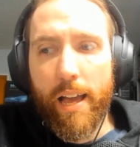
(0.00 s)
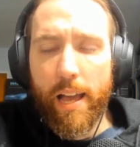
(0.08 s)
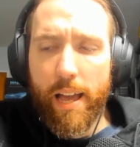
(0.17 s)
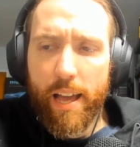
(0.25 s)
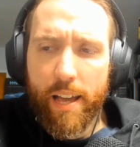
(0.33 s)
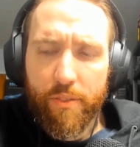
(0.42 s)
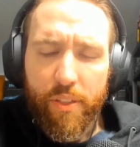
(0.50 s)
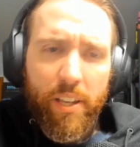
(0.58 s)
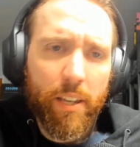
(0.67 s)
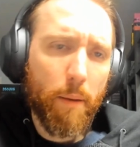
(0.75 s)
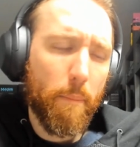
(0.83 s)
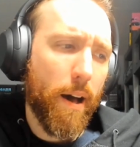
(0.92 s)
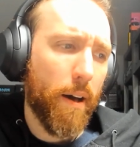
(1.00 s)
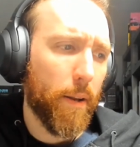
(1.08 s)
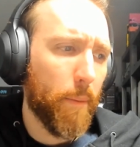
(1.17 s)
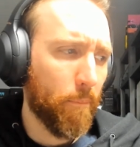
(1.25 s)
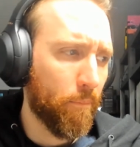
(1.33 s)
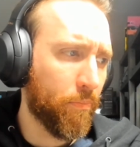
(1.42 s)
And thinking about
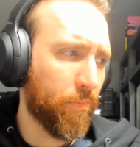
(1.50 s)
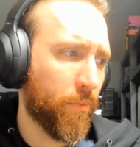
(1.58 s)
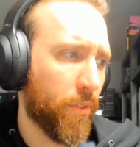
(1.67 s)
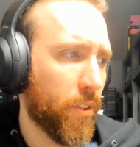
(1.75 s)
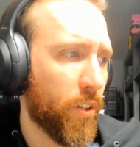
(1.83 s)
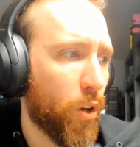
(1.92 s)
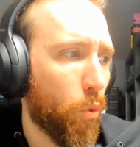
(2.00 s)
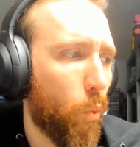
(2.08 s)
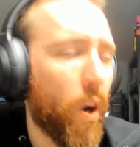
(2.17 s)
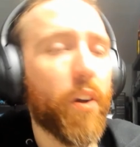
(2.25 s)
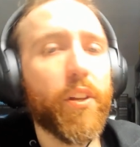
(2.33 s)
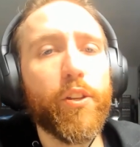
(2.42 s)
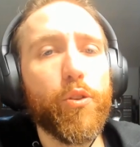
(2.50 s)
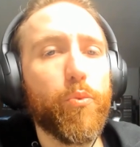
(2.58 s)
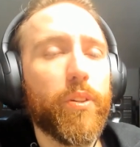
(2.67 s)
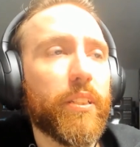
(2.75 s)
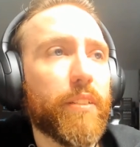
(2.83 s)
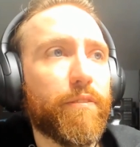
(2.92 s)
it, you know, where can you
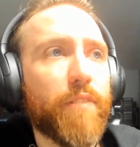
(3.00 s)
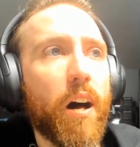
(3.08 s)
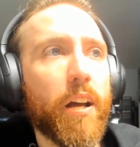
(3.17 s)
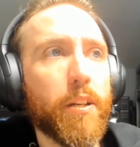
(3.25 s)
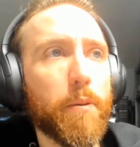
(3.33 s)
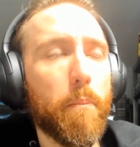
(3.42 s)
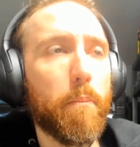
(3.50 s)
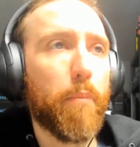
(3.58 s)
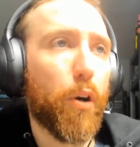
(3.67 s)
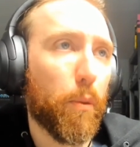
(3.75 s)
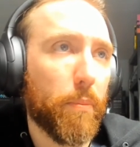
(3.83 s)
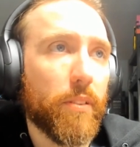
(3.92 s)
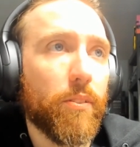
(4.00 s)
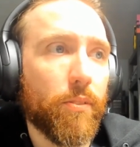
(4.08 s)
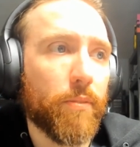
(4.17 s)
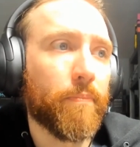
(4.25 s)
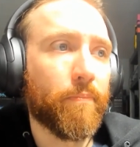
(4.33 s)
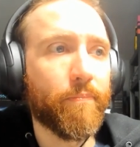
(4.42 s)
really find
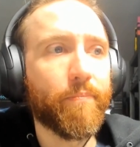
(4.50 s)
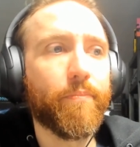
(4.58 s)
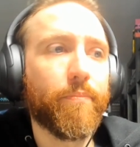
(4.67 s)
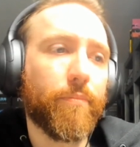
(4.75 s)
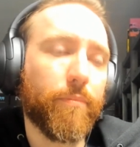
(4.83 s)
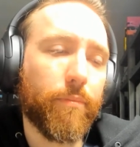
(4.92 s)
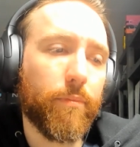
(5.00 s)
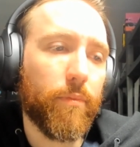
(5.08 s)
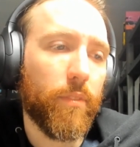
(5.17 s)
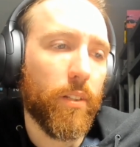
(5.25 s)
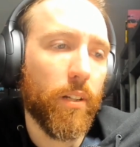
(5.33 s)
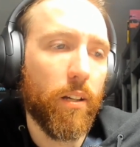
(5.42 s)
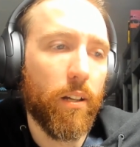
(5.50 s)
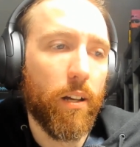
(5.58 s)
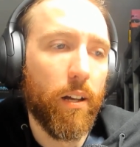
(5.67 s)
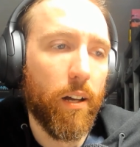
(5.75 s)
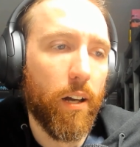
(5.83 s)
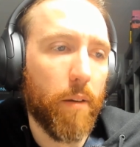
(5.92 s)
purpose?
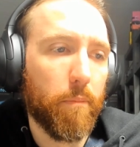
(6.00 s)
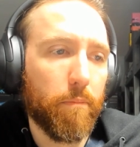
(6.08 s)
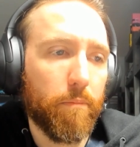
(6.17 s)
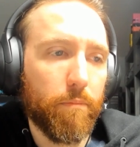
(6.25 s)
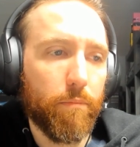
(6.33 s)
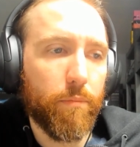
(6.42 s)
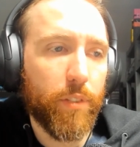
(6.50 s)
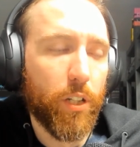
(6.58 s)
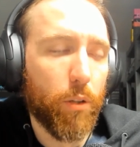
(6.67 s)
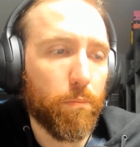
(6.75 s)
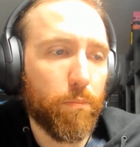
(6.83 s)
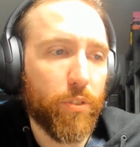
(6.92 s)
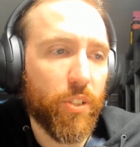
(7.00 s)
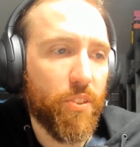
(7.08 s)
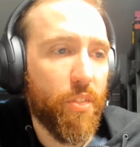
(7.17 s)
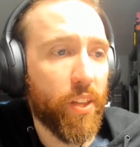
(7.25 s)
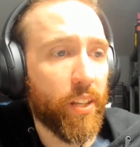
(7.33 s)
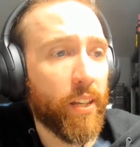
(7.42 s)
Um, you know, just
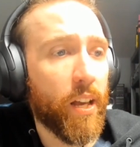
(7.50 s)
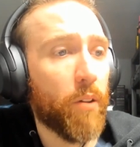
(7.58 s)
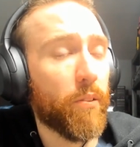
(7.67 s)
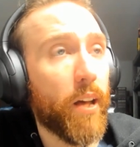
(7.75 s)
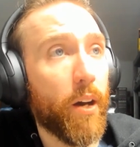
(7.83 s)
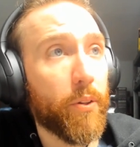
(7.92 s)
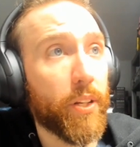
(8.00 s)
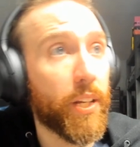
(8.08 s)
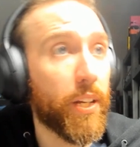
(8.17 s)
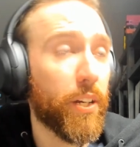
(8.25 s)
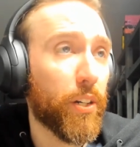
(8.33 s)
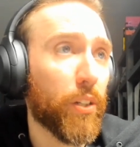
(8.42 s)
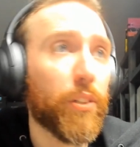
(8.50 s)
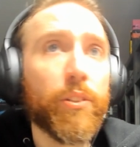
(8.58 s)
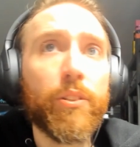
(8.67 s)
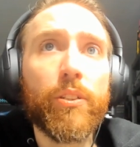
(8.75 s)
thinking out loud here,